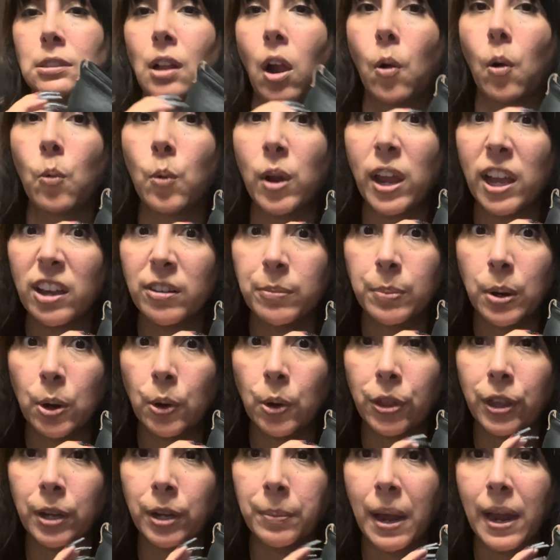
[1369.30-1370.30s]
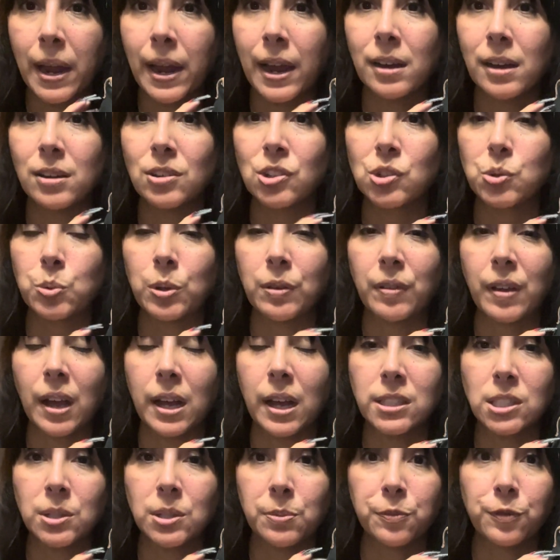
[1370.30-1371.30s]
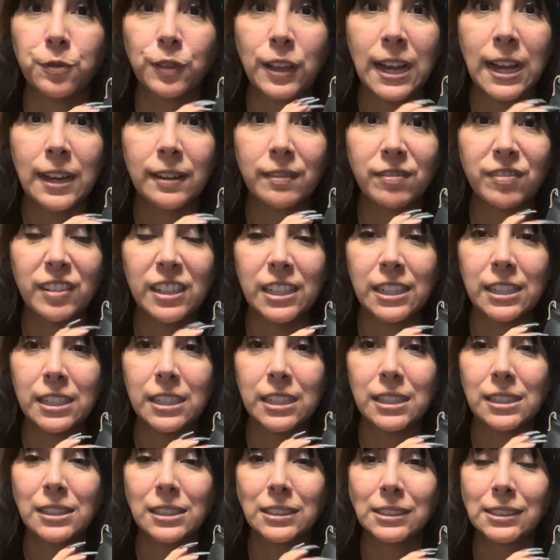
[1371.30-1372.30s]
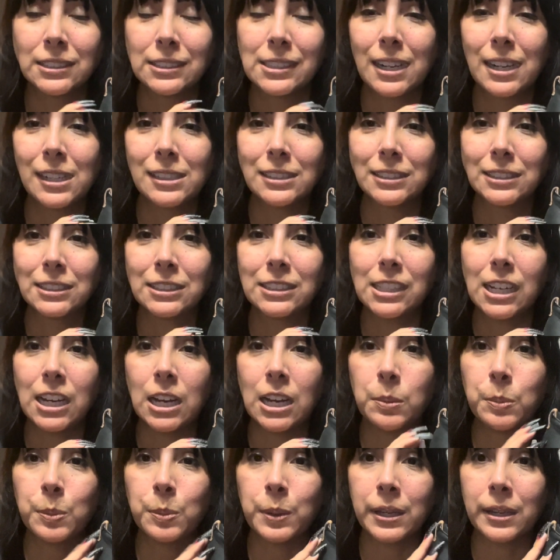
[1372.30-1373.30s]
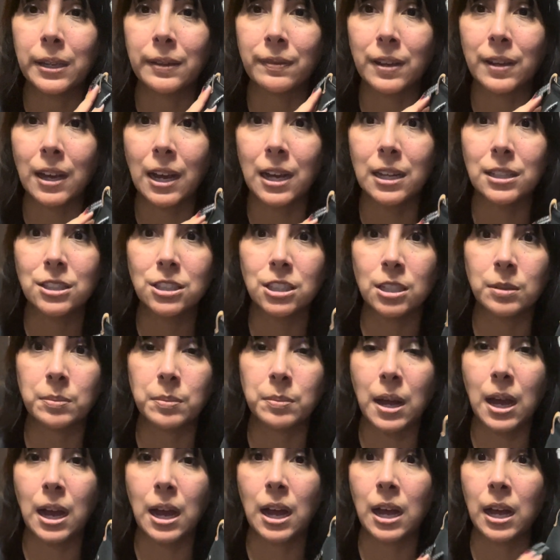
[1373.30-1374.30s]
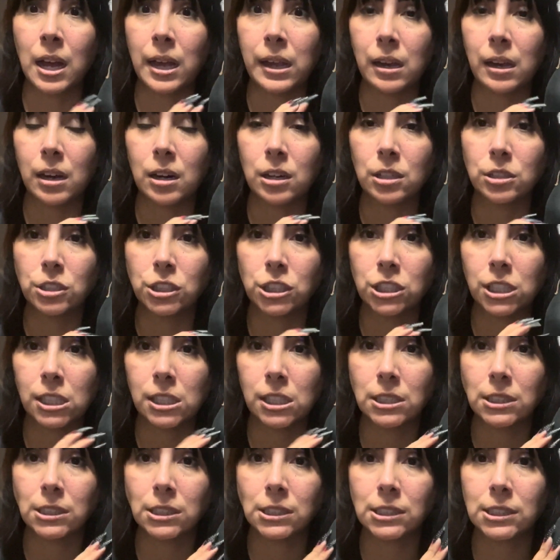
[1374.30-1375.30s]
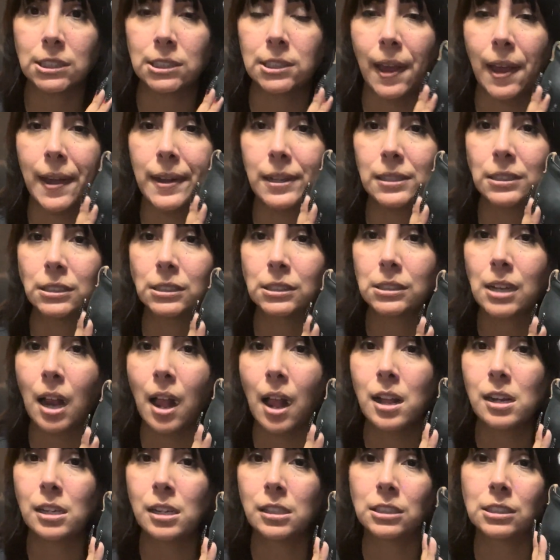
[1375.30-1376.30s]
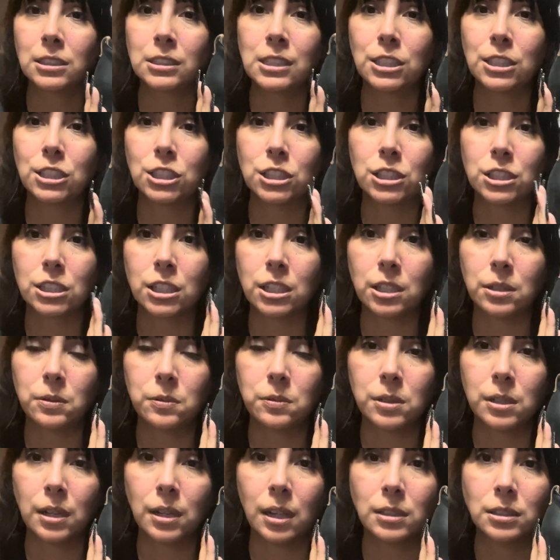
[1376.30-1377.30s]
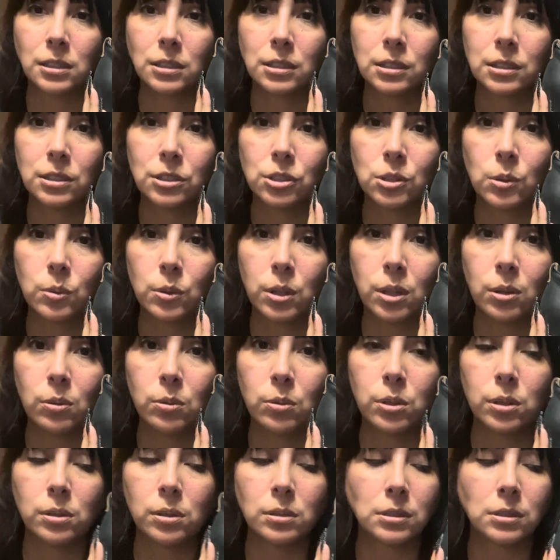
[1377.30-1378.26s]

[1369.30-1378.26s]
We have both in my house. We've got some flat feet and we have got some high arches. Not just cute, so cute.